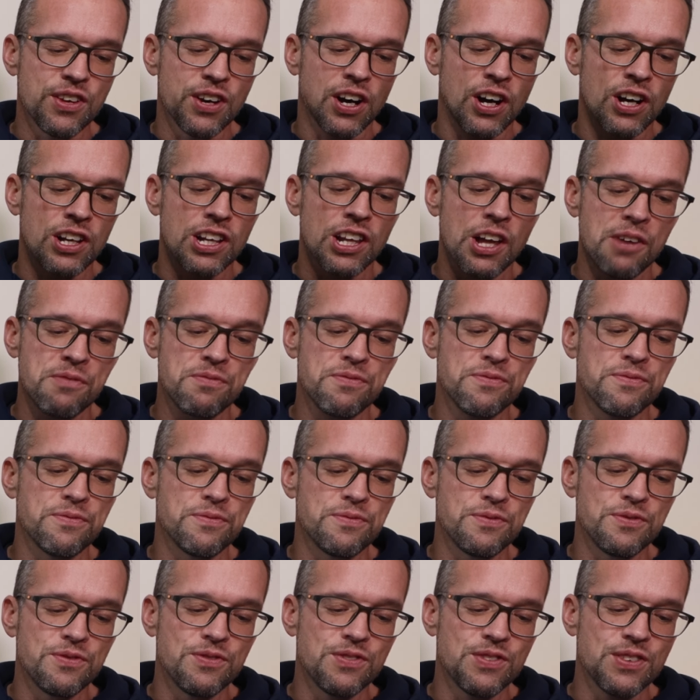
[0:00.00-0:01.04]
I love
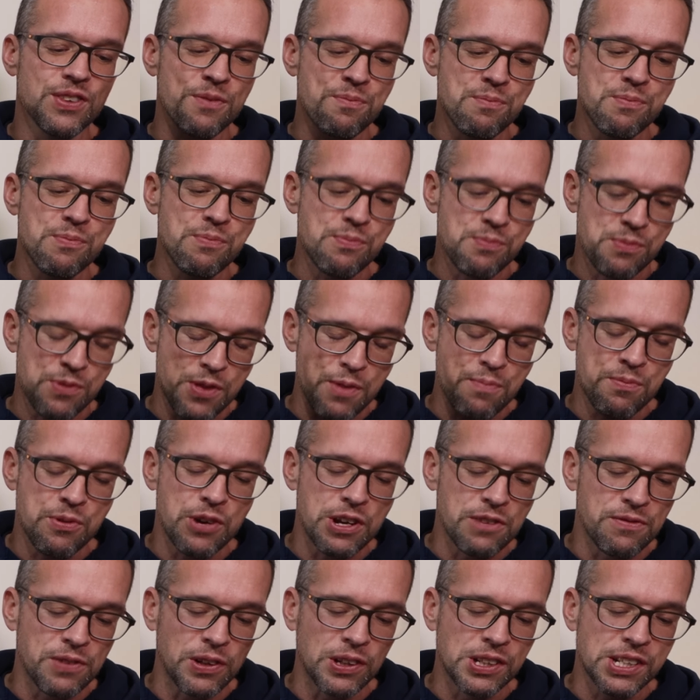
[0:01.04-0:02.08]
the
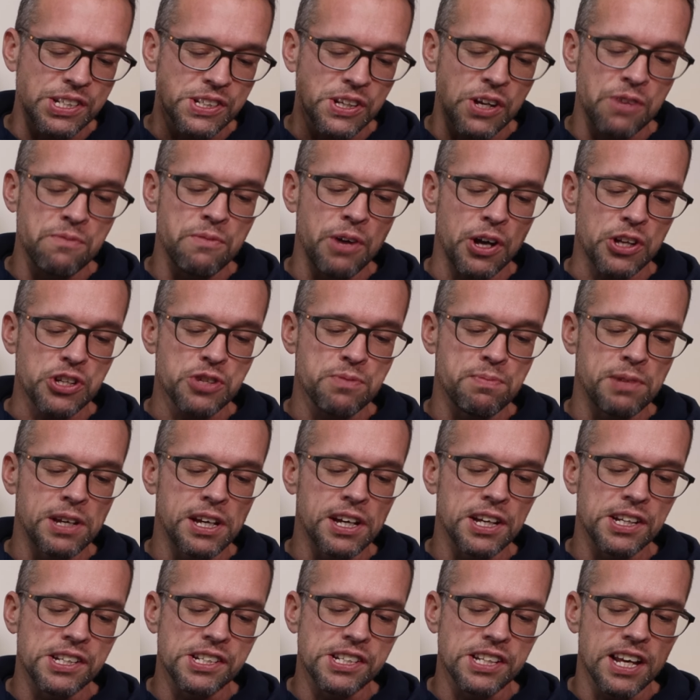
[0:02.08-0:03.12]
pre-filter so much
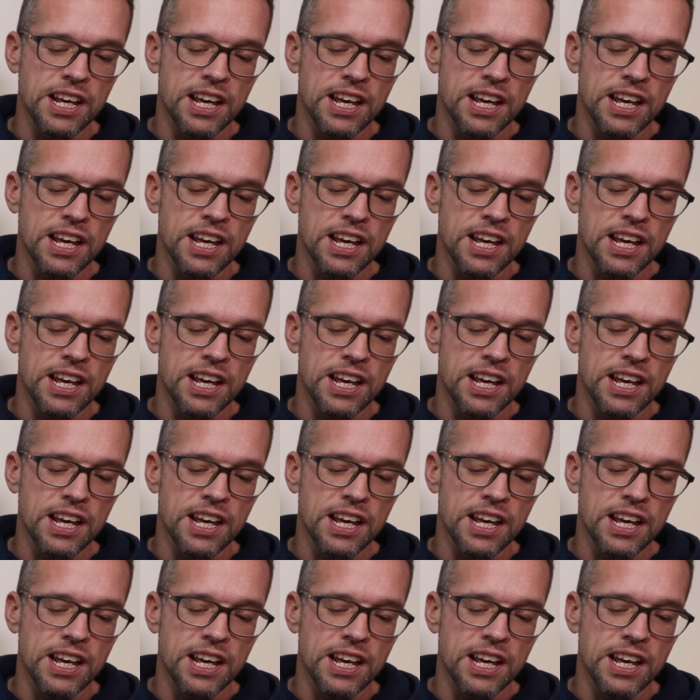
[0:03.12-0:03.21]
because